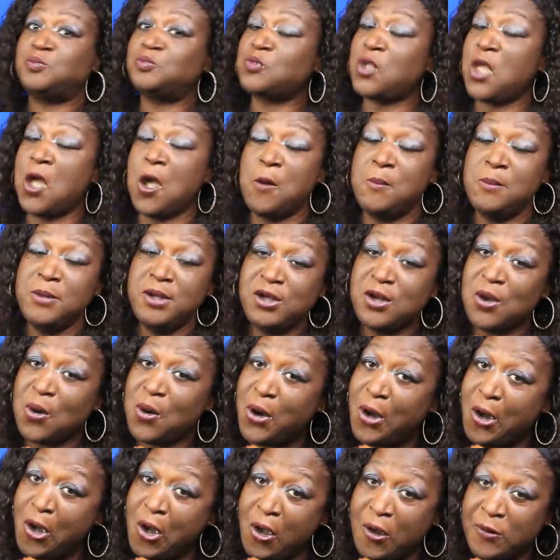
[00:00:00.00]
don't mean no
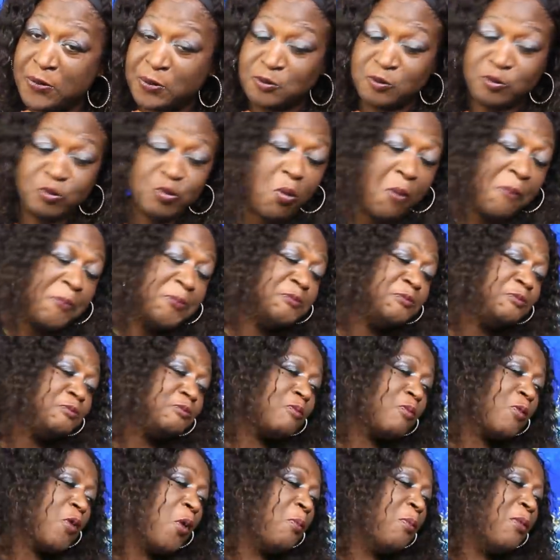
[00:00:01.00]
harm.
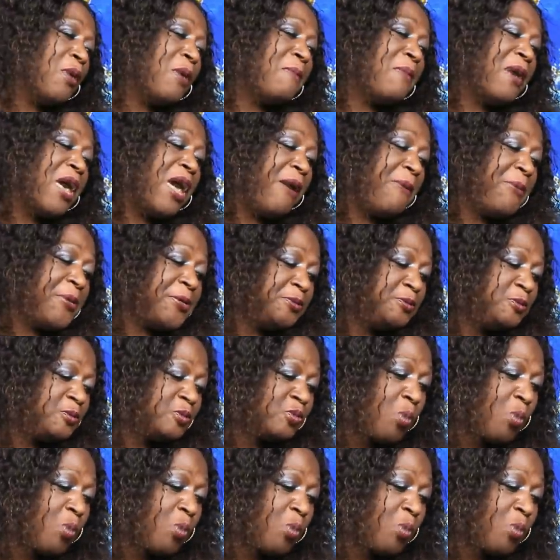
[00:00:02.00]
But, baby,